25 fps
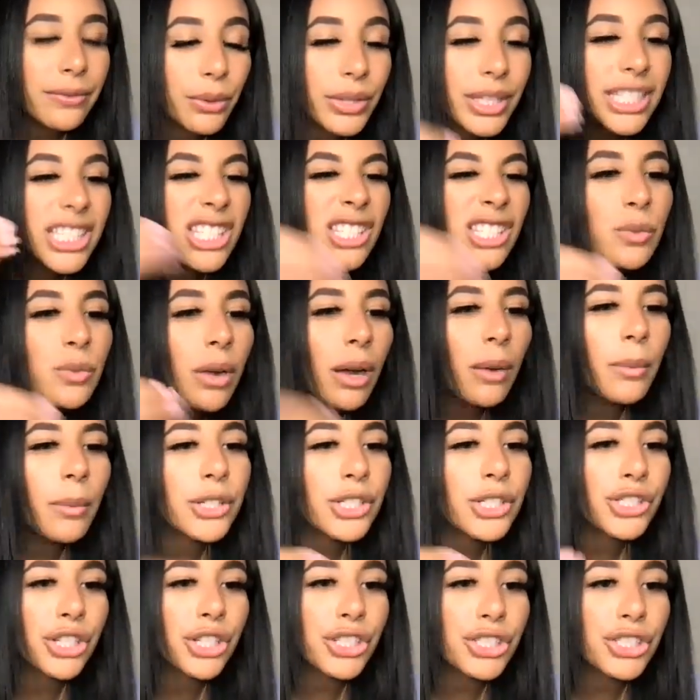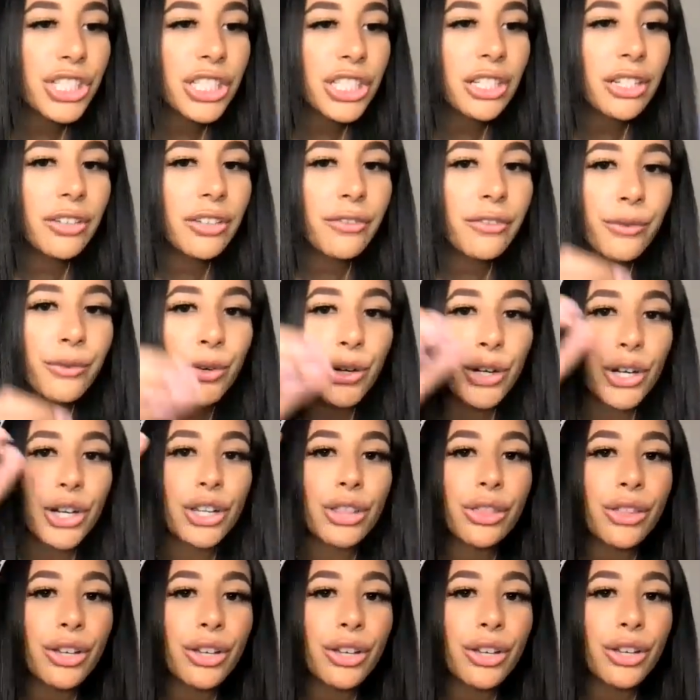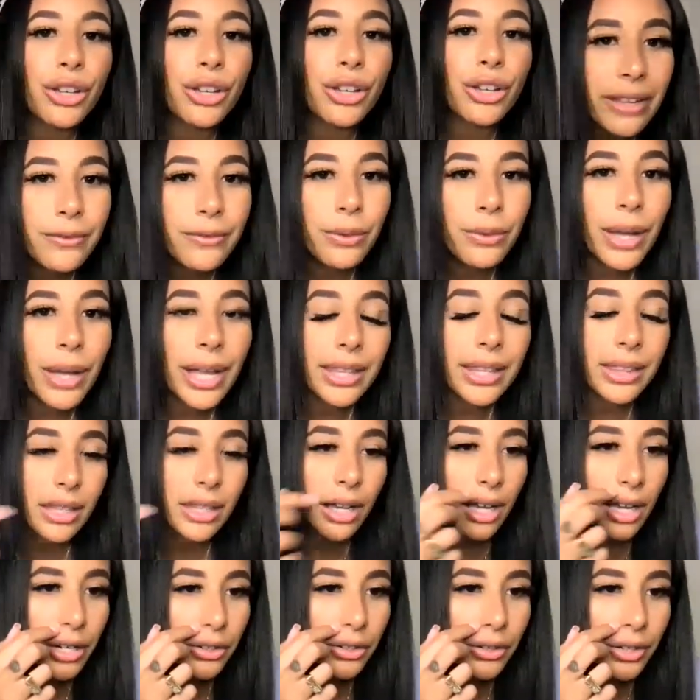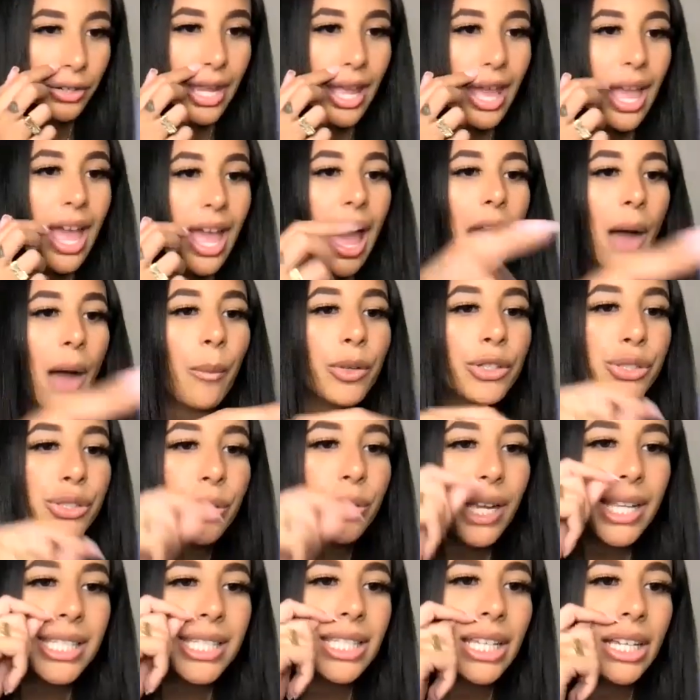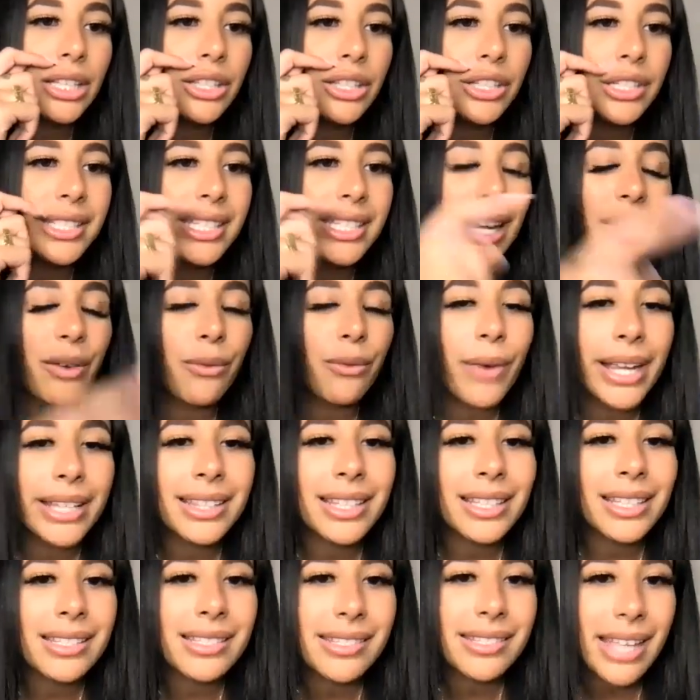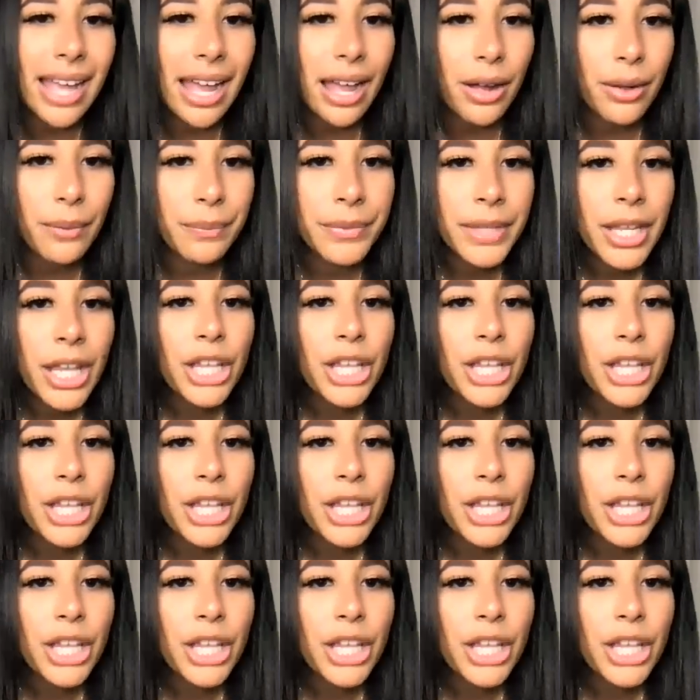This is why we're searching for the grateful and the hungry. I want you guys to understand, write this down.